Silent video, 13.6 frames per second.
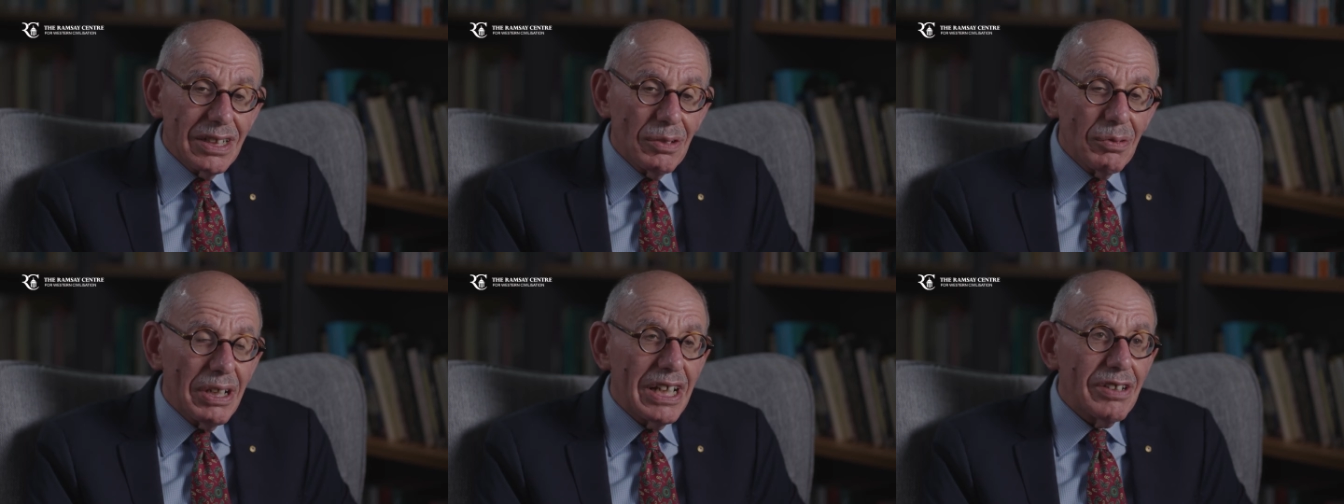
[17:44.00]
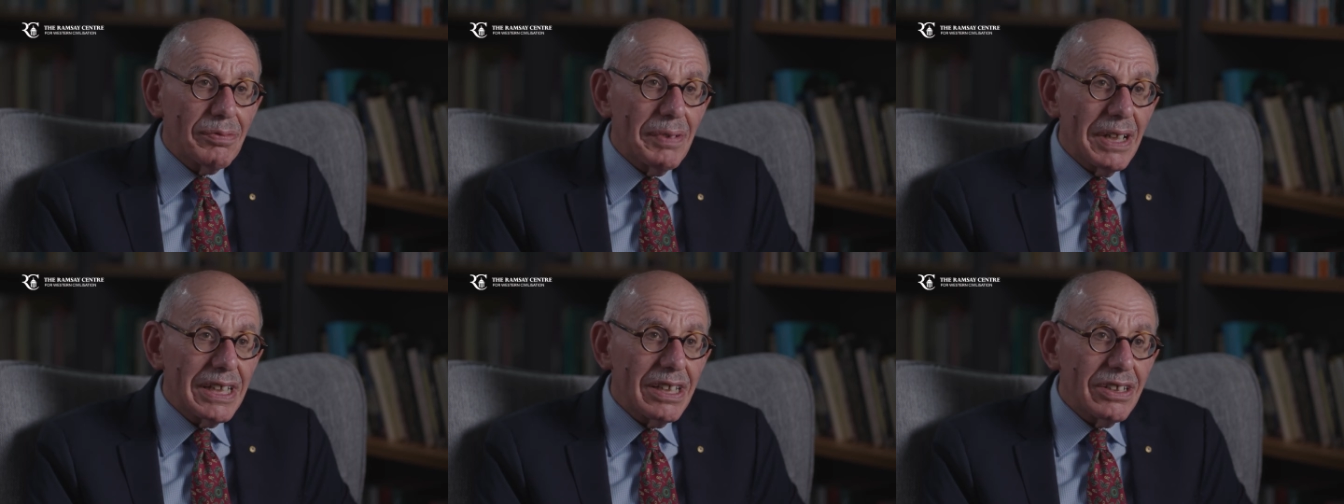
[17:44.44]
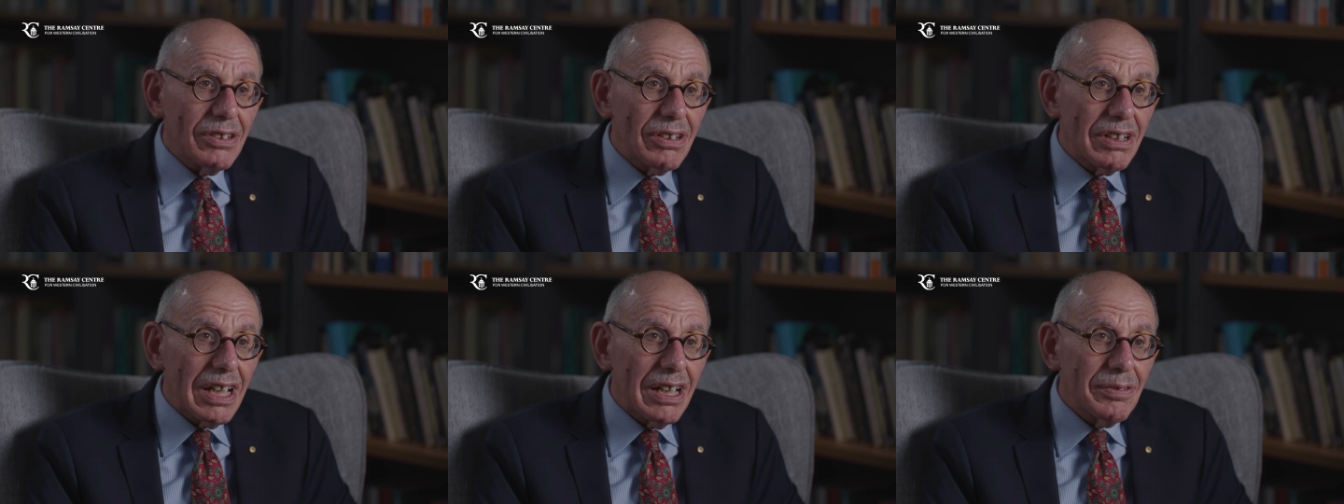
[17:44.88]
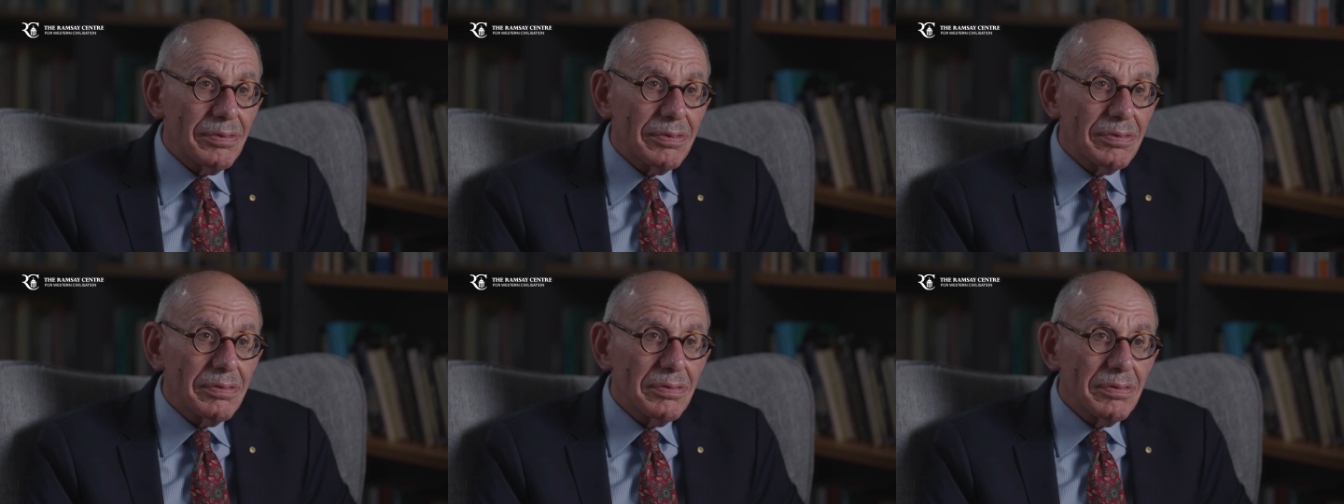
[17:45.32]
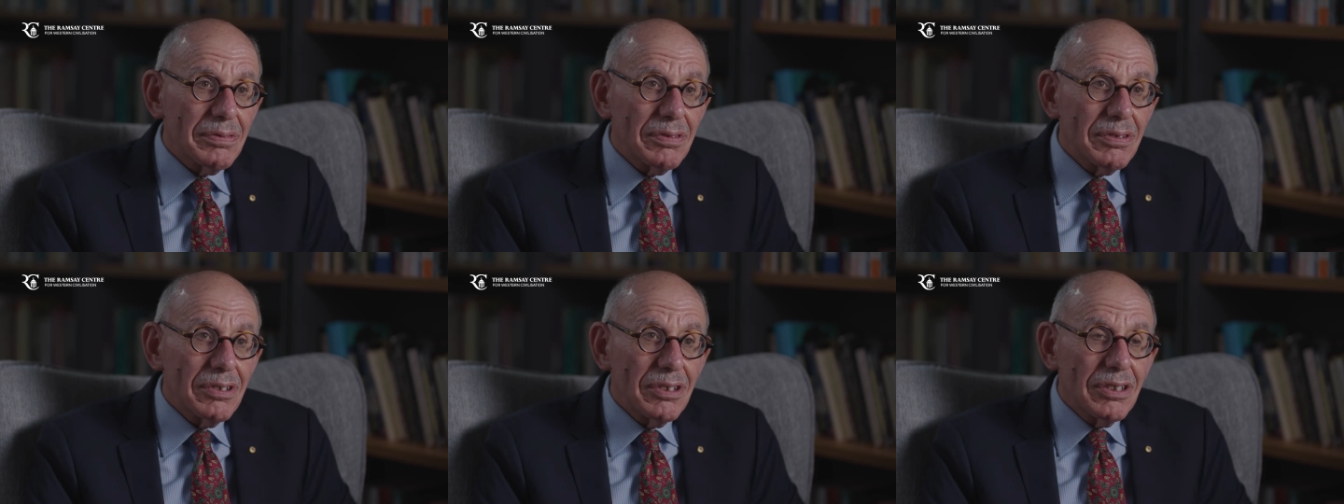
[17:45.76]
a way of making your life
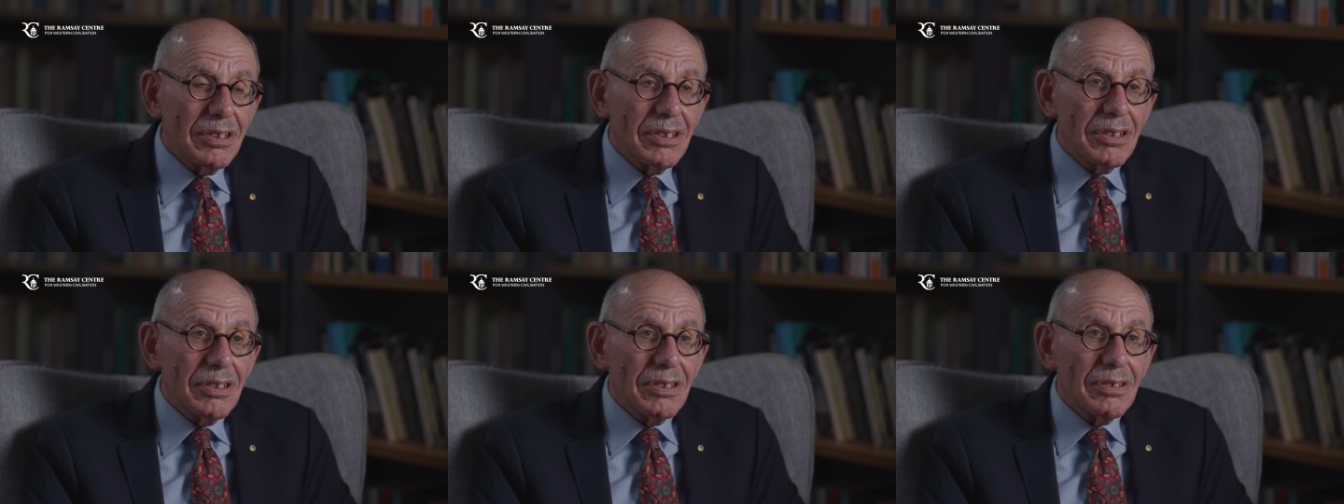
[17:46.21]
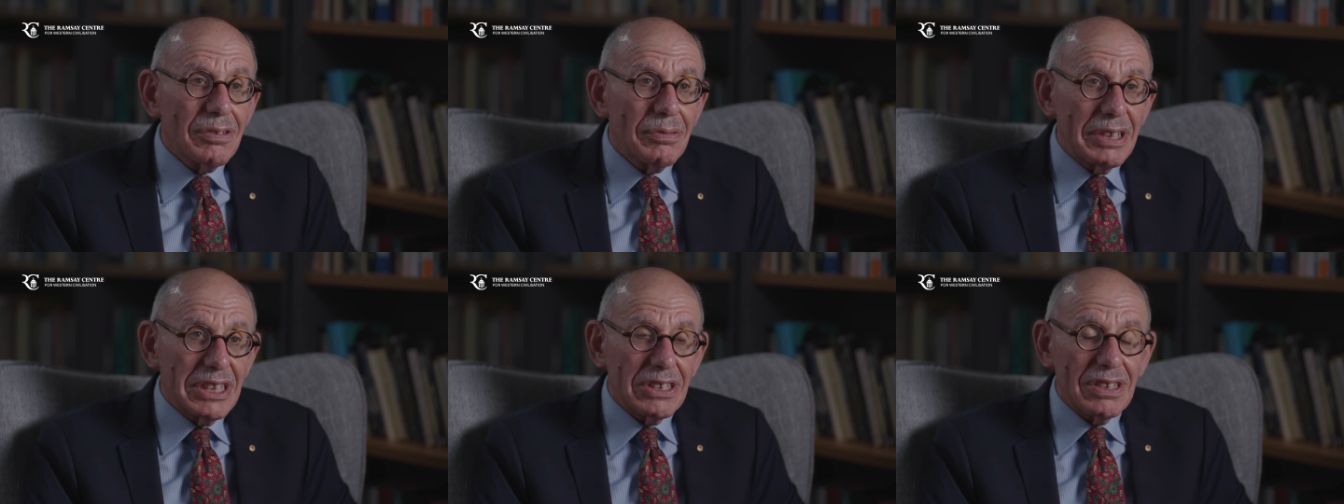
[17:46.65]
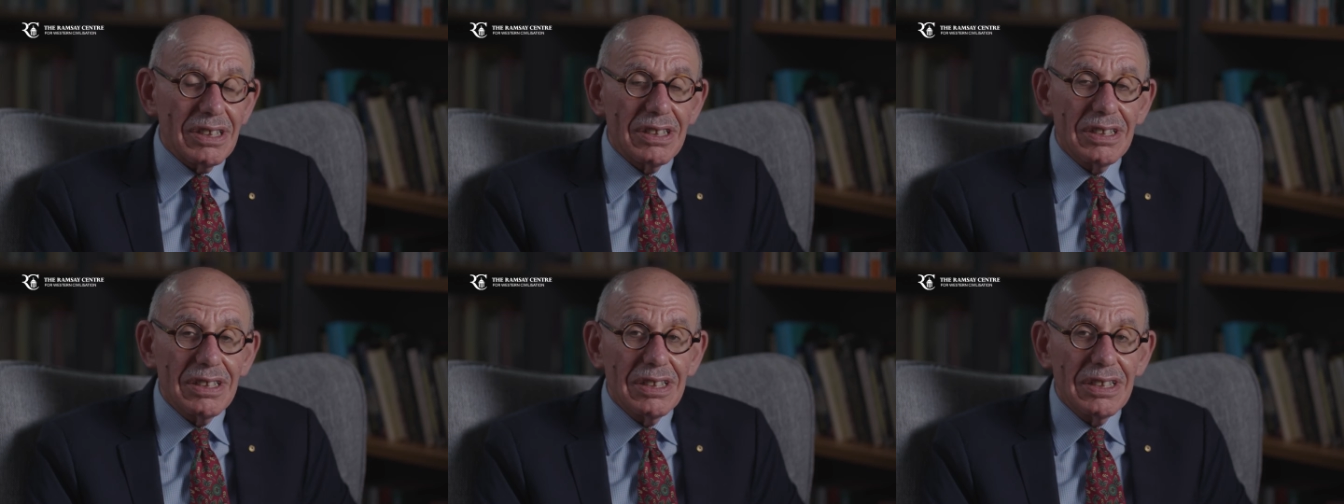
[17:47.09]
richer.